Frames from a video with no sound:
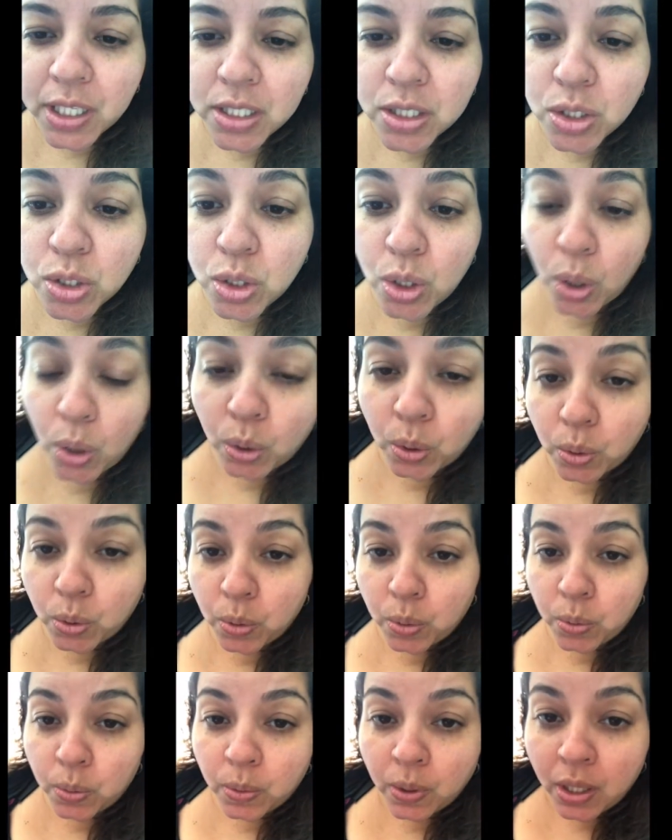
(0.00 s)

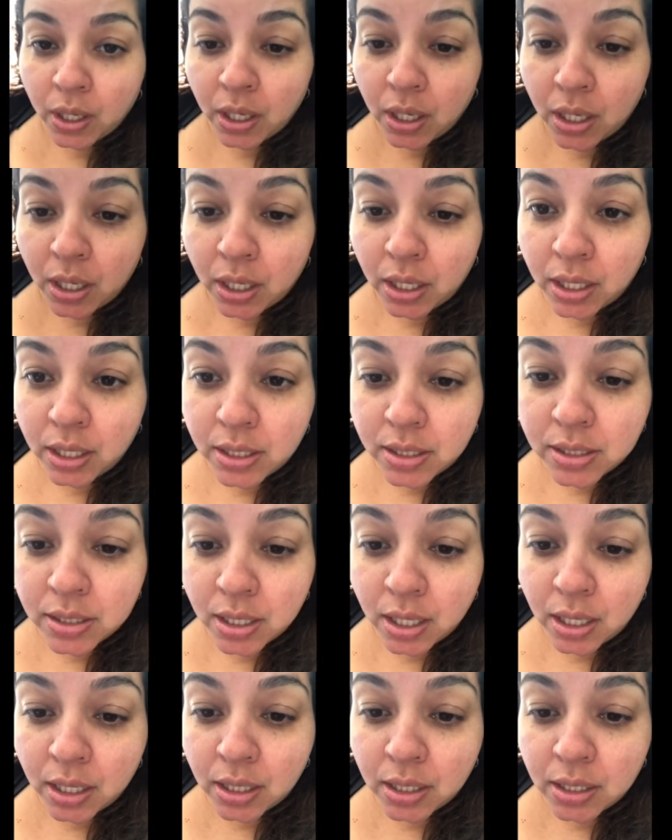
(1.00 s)
So, he
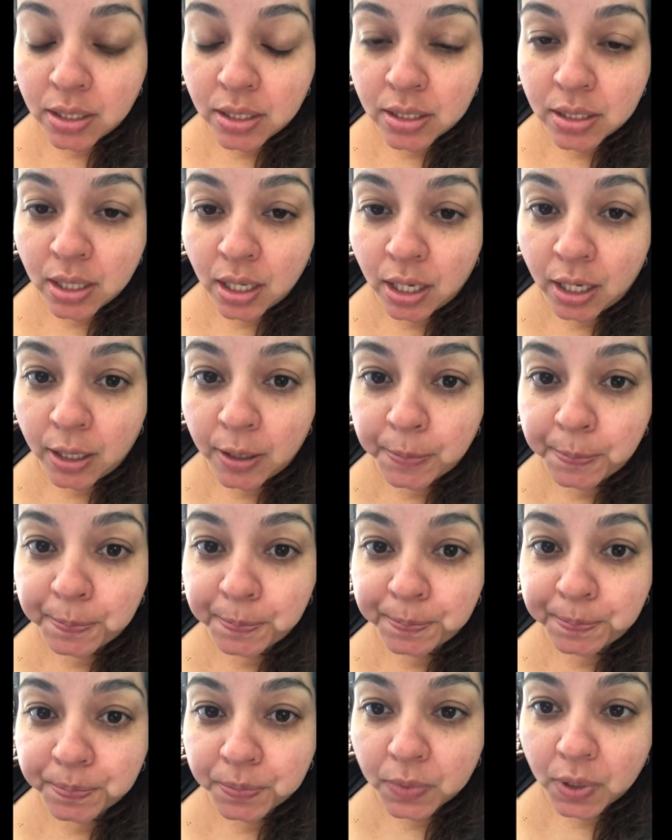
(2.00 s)
says...
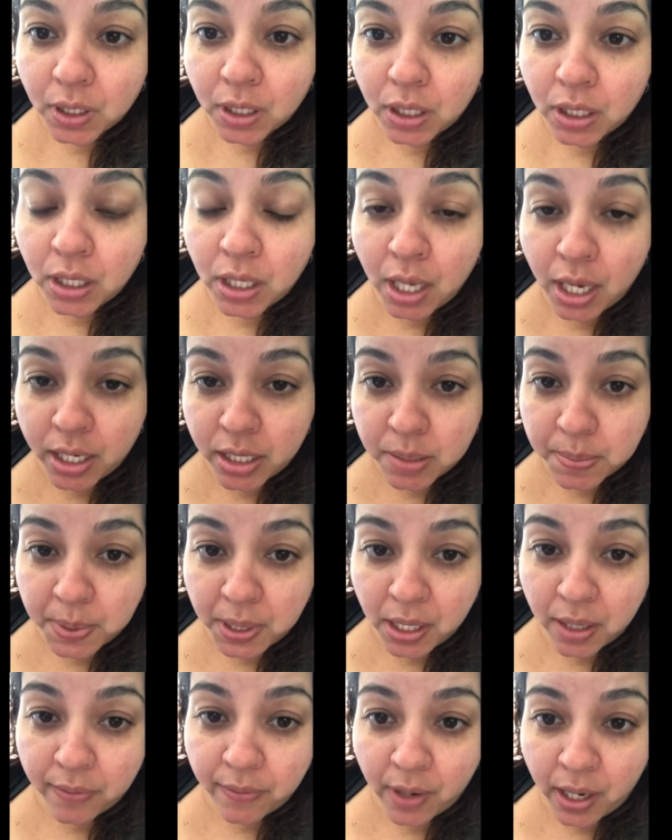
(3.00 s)
he asked
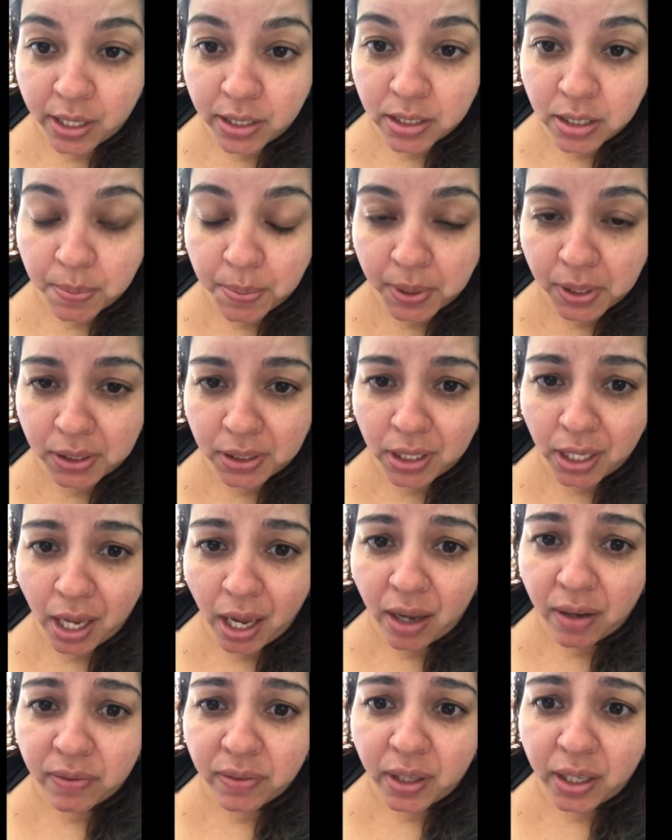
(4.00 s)
me if I typically
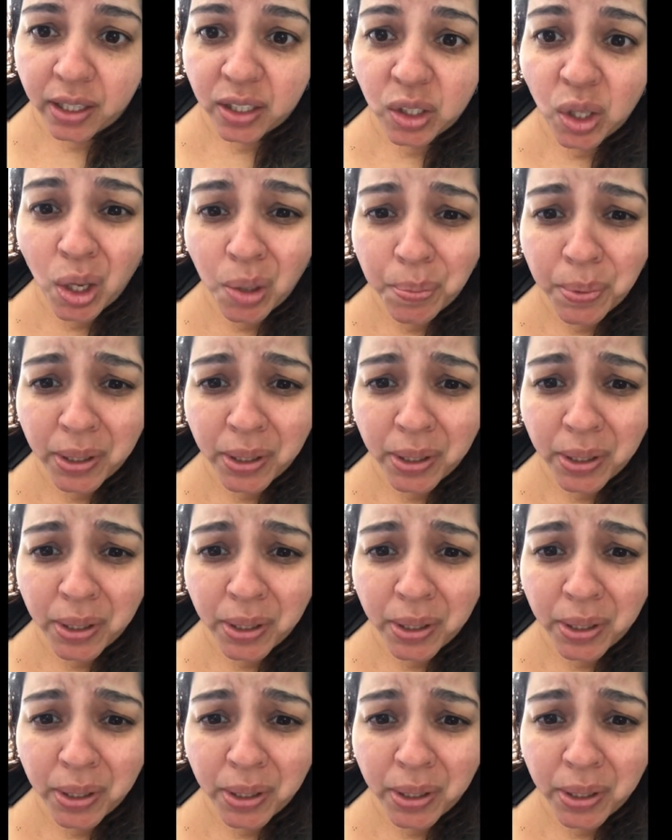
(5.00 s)
have like long